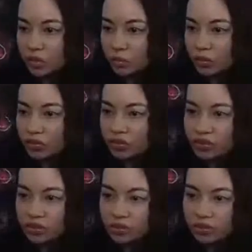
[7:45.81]
Oh.
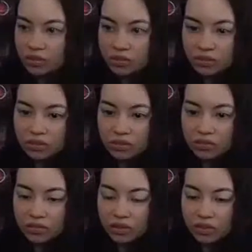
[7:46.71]

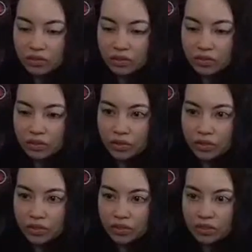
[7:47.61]
Alright, throw
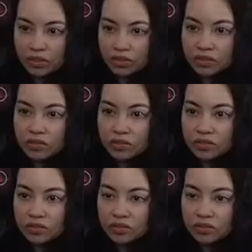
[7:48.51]
in on this.